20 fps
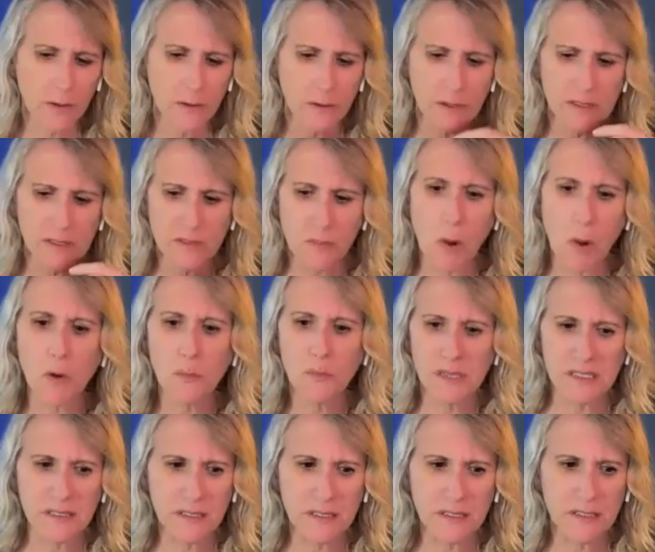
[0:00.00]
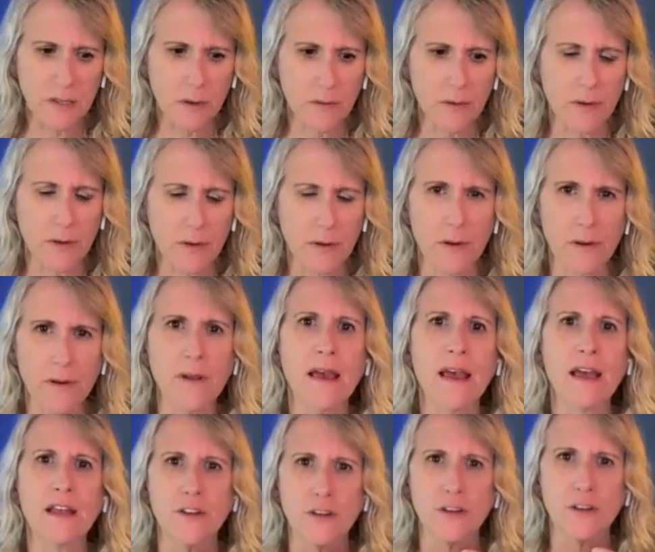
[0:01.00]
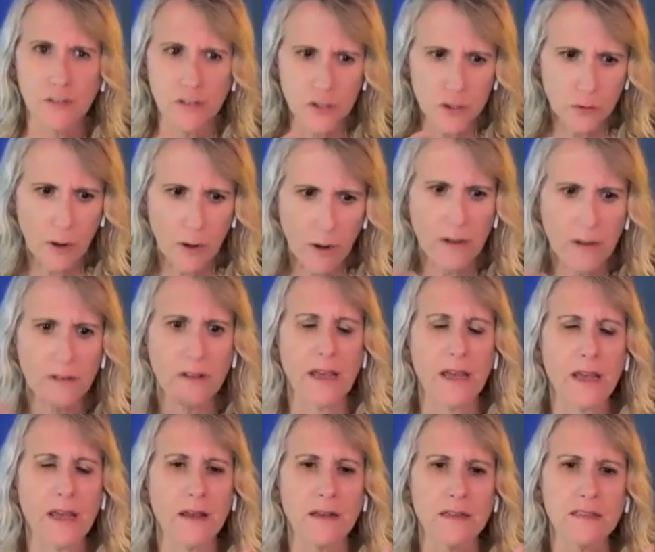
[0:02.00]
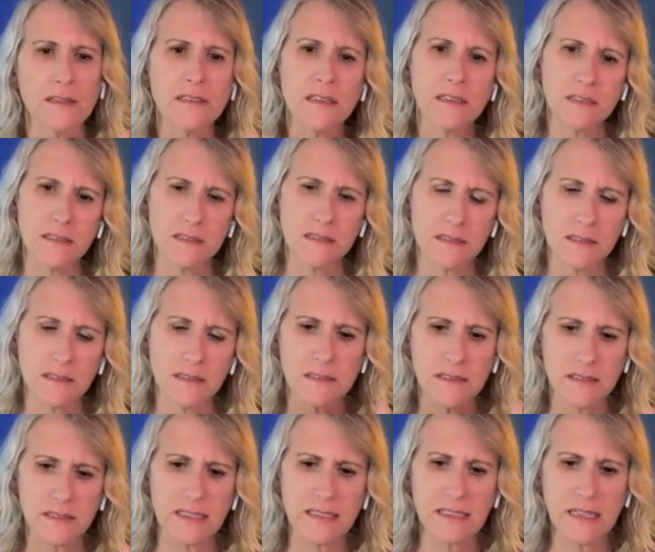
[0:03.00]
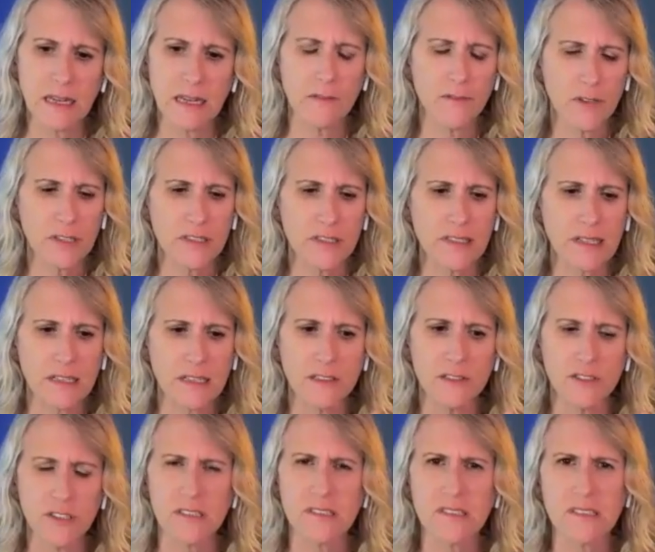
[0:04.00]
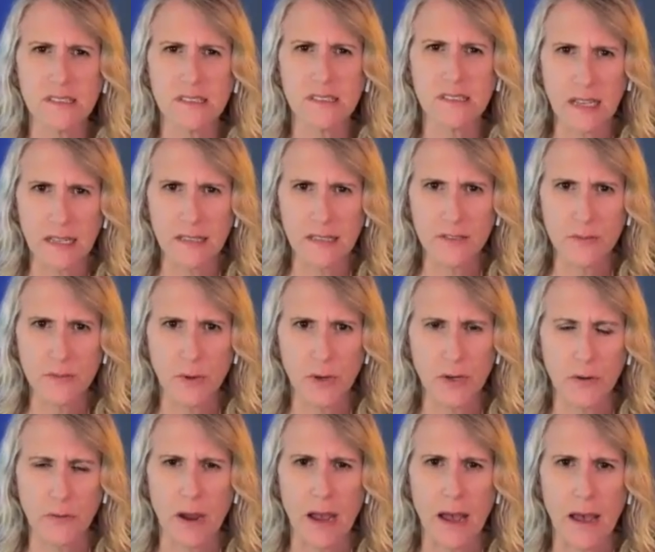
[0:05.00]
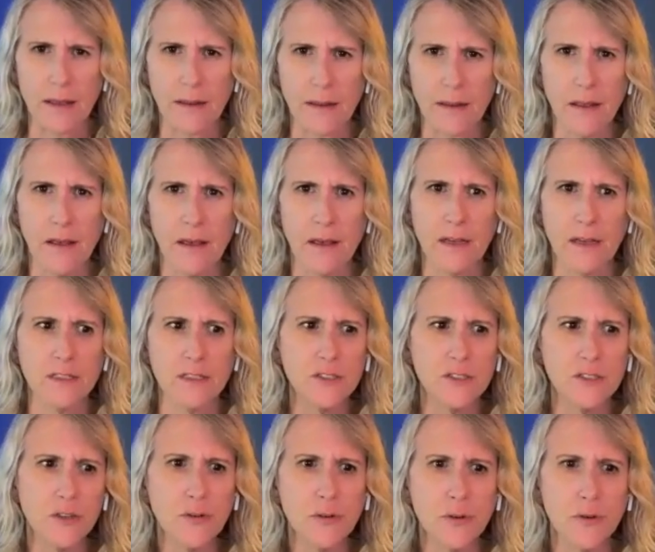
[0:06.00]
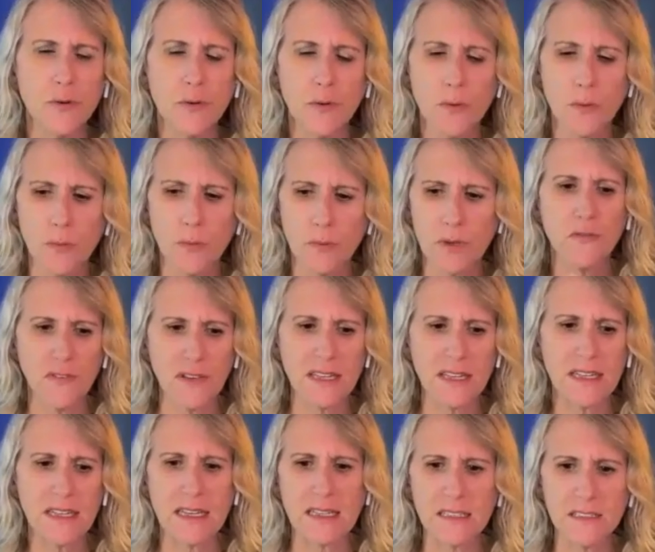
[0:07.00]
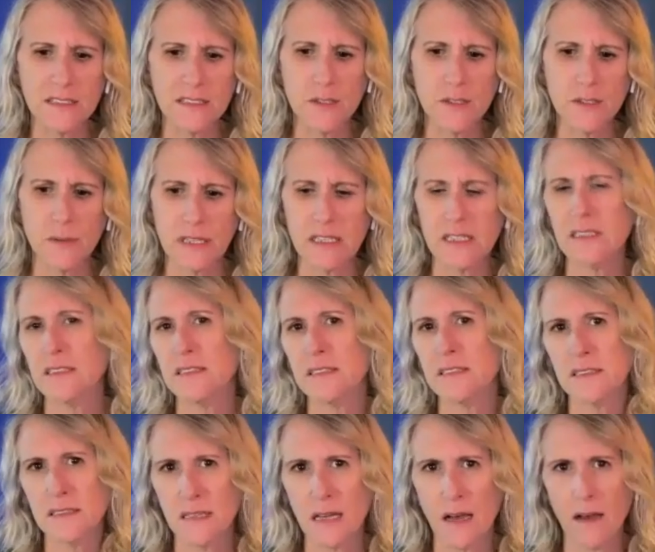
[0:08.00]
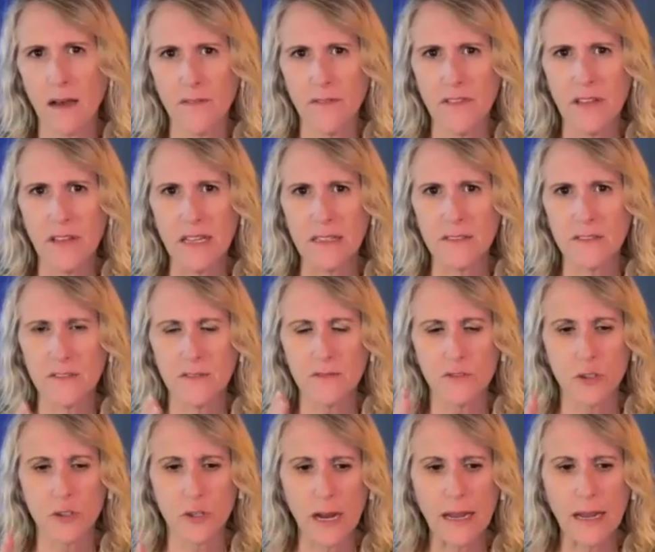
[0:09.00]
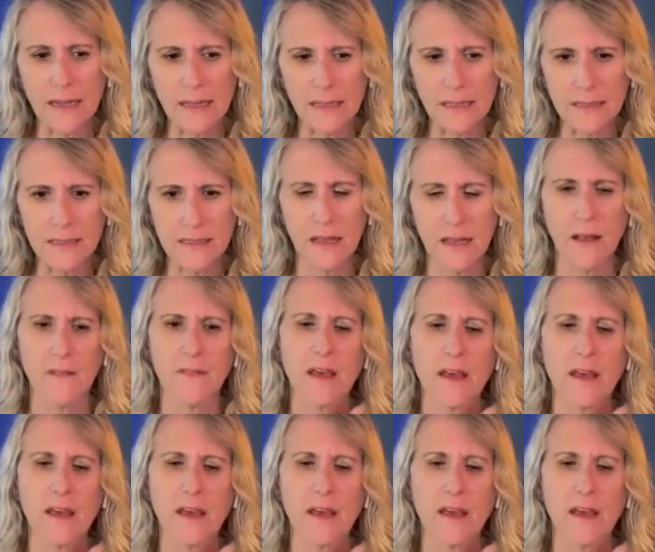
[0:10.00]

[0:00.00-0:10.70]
you're a small business owner and you're struggling, sit down for a second and just assess where you're at. Do you fit into any of these traits